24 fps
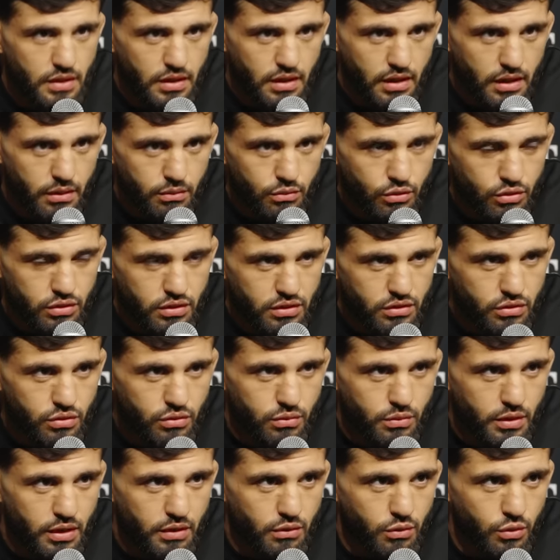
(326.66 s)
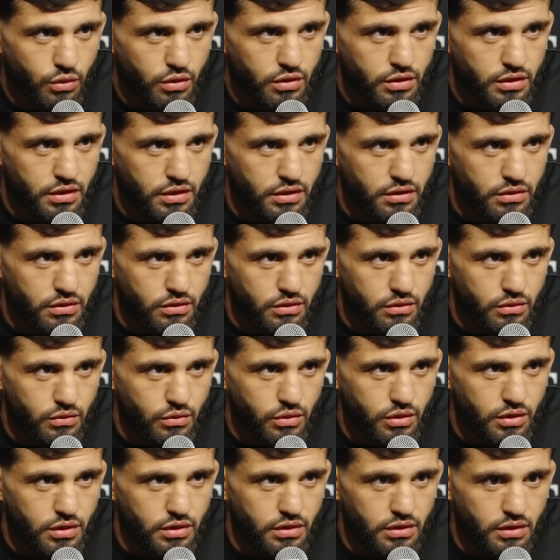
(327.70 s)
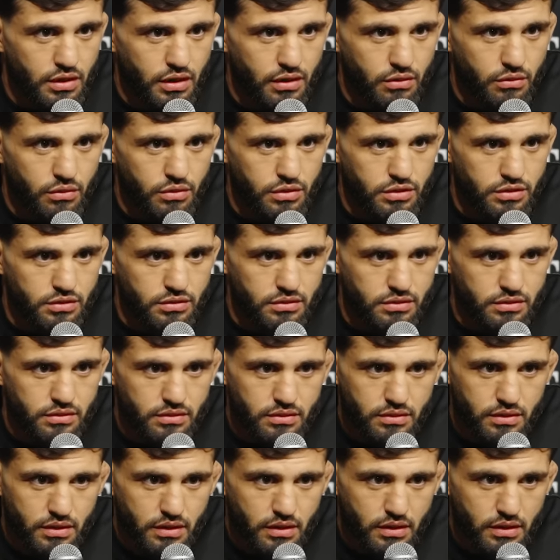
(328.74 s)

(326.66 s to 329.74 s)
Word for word: I'm going to do my work, you know, what I was